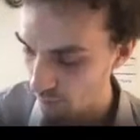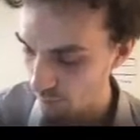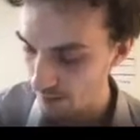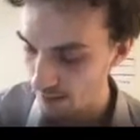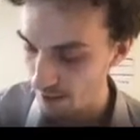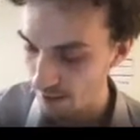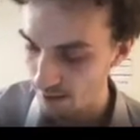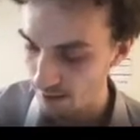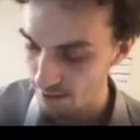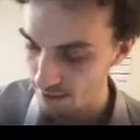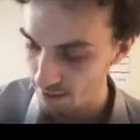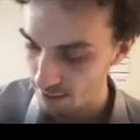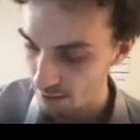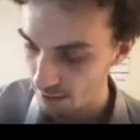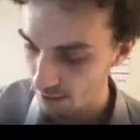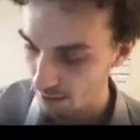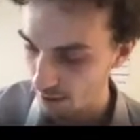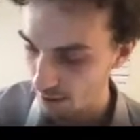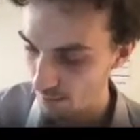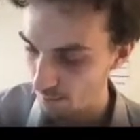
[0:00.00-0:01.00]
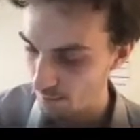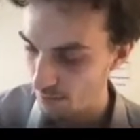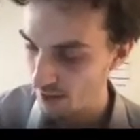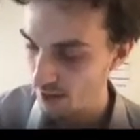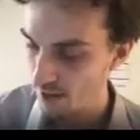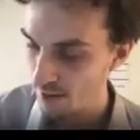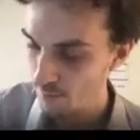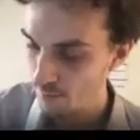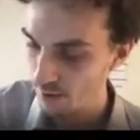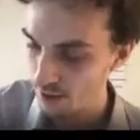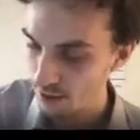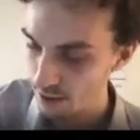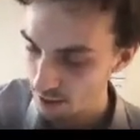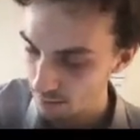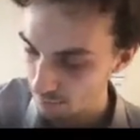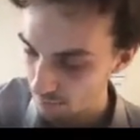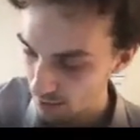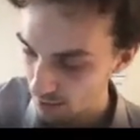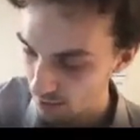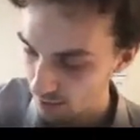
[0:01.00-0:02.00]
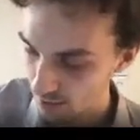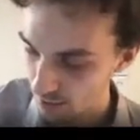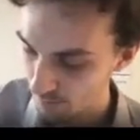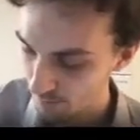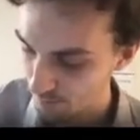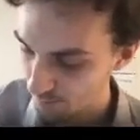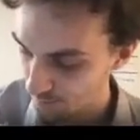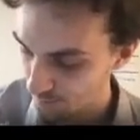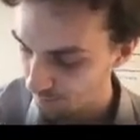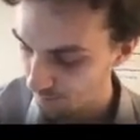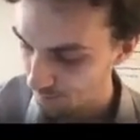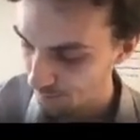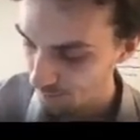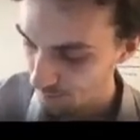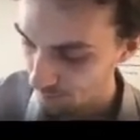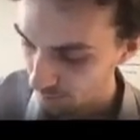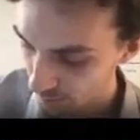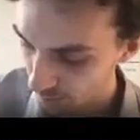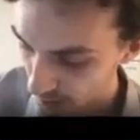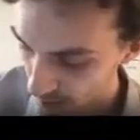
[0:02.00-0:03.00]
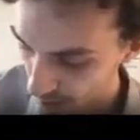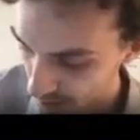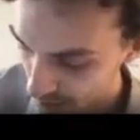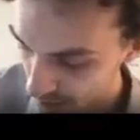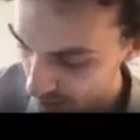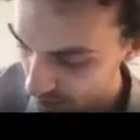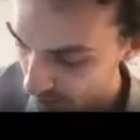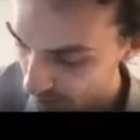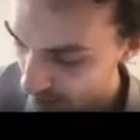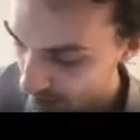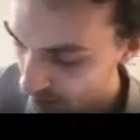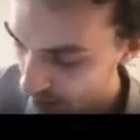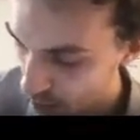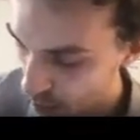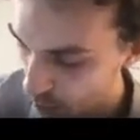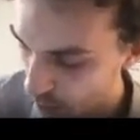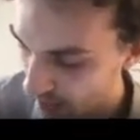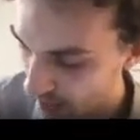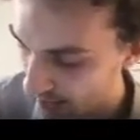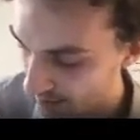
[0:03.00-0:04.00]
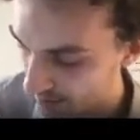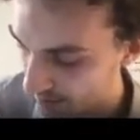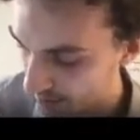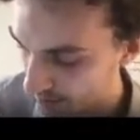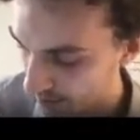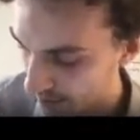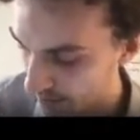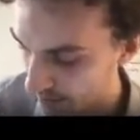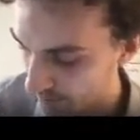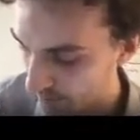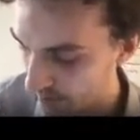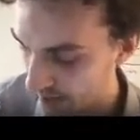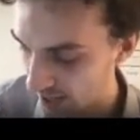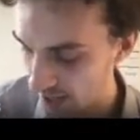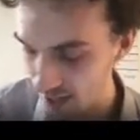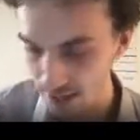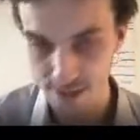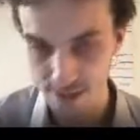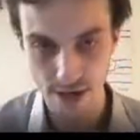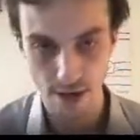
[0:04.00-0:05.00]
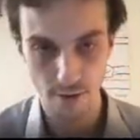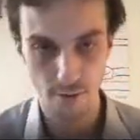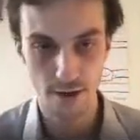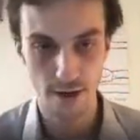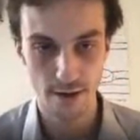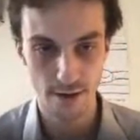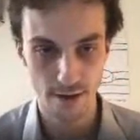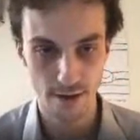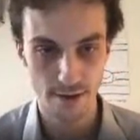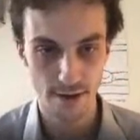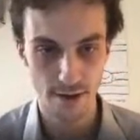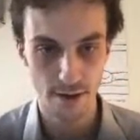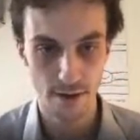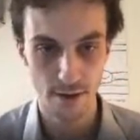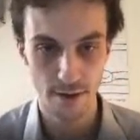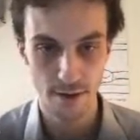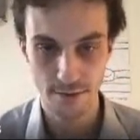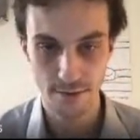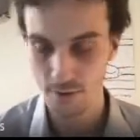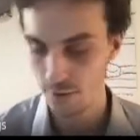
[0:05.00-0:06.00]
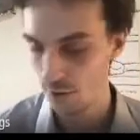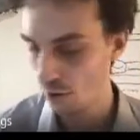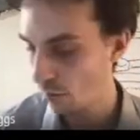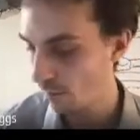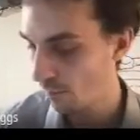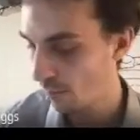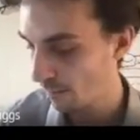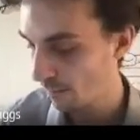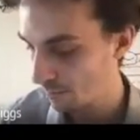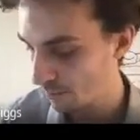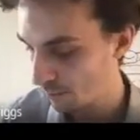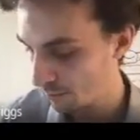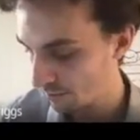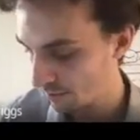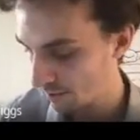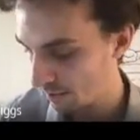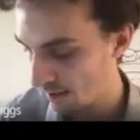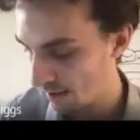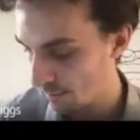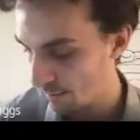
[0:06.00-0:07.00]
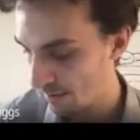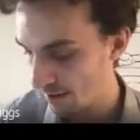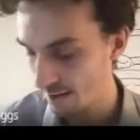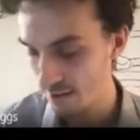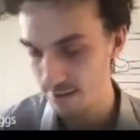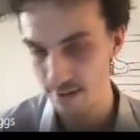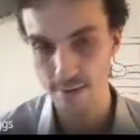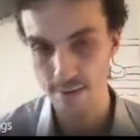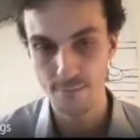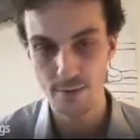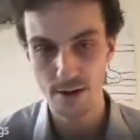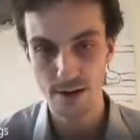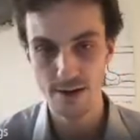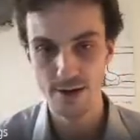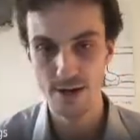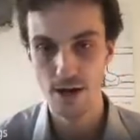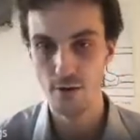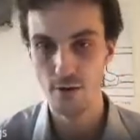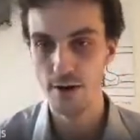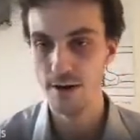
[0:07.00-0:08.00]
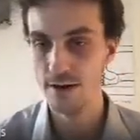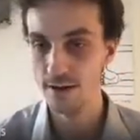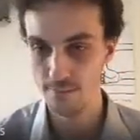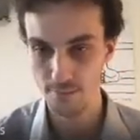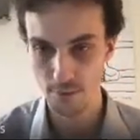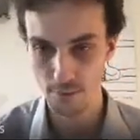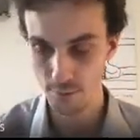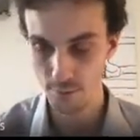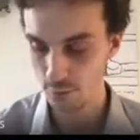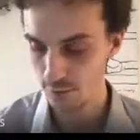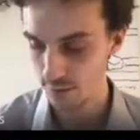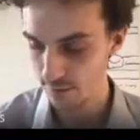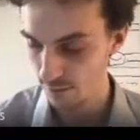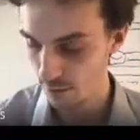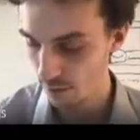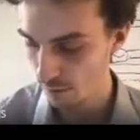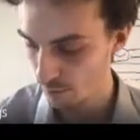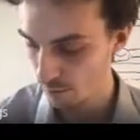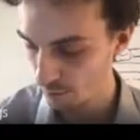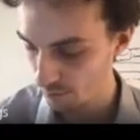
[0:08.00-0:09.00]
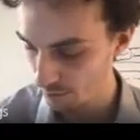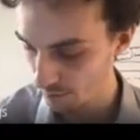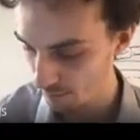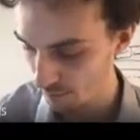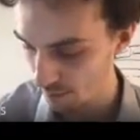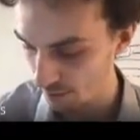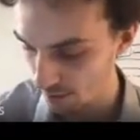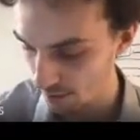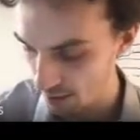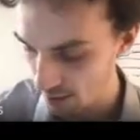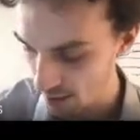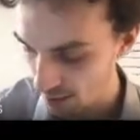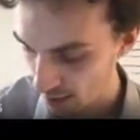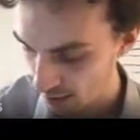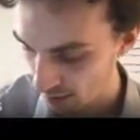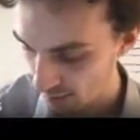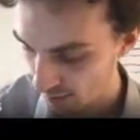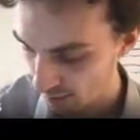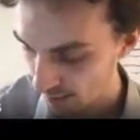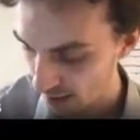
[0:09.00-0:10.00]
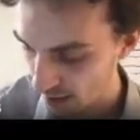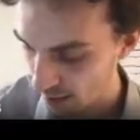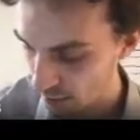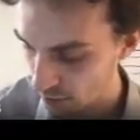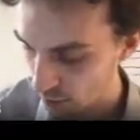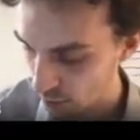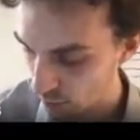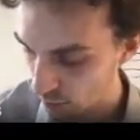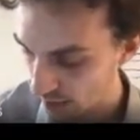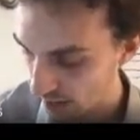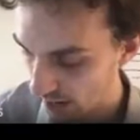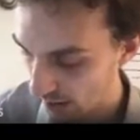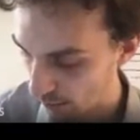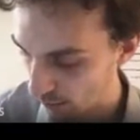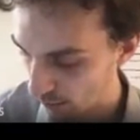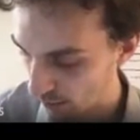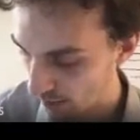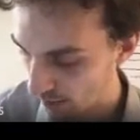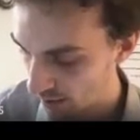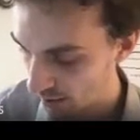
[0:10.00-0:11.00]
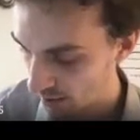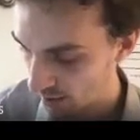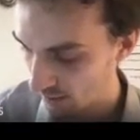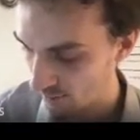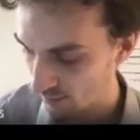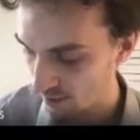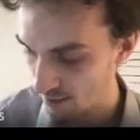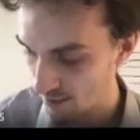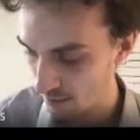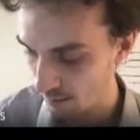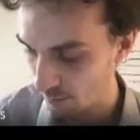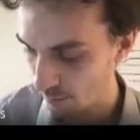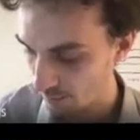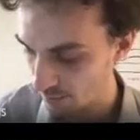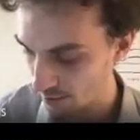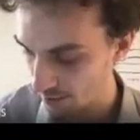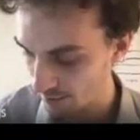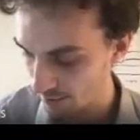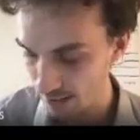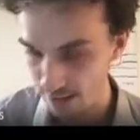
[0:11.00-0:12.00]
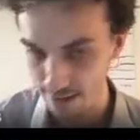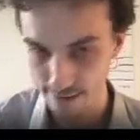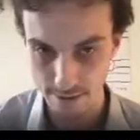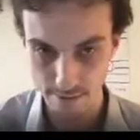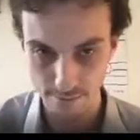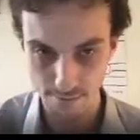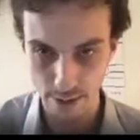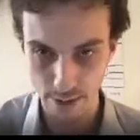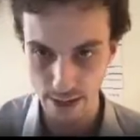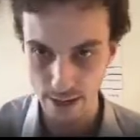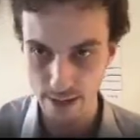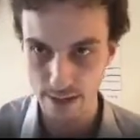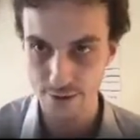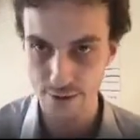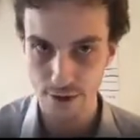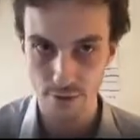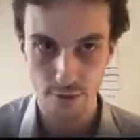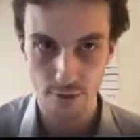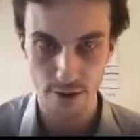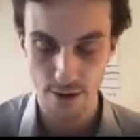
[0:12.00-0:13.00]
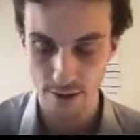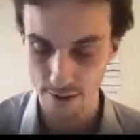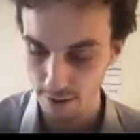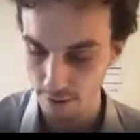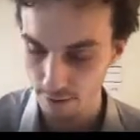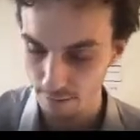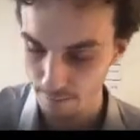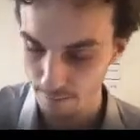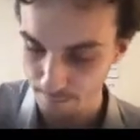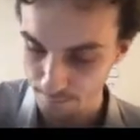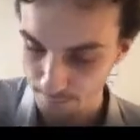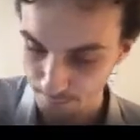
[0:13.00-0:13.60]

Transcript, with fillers: from it is that um, because of this, this theta u lands inside a finitely generated ideal. So the whole problem was that MA is infinitely generated, involves all these variables, but theta u now, given these hypotheses, lands in a finitely generated ideal.